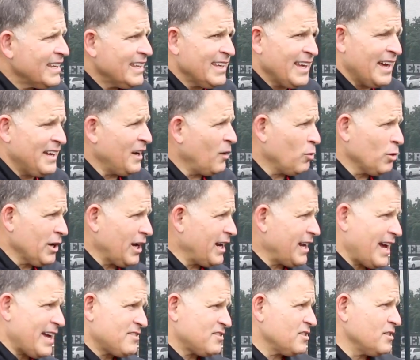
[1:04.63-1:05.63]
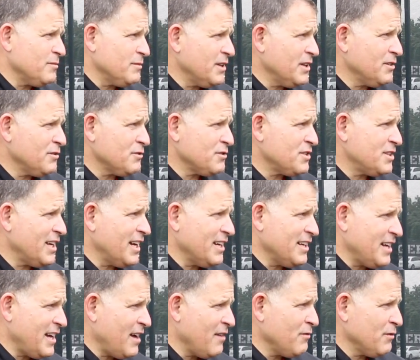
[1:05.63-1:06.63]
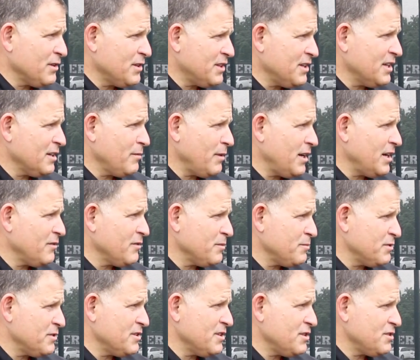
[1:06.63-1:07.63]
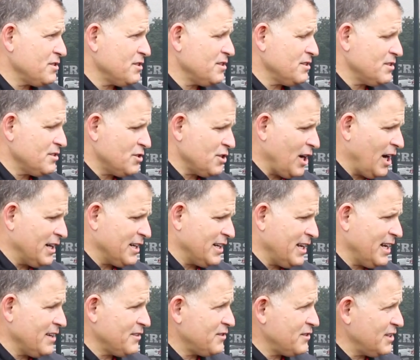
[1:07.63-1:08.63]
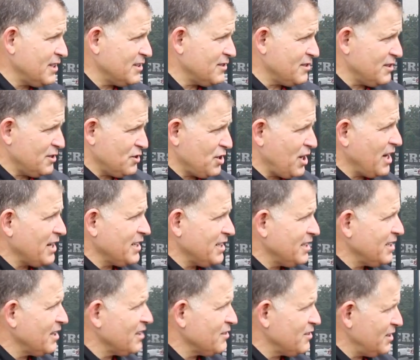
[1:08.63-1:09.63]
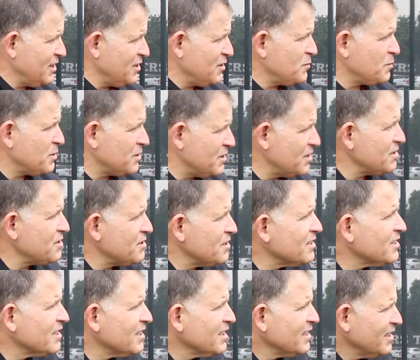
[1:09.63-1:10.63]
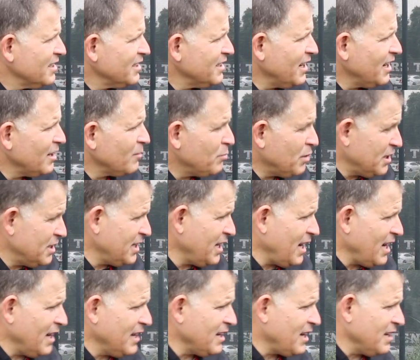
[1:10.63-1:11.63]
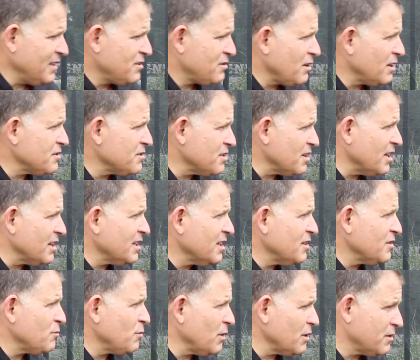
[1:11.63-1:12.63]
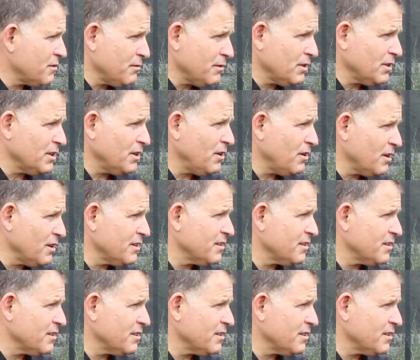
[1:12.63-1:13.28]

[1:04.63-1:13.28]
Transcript: Yeah, now we're not asking him to understand everything about every position. Johnny has things that Johnny does in each position. But yeah, I trust Johnny. He's worked really hard.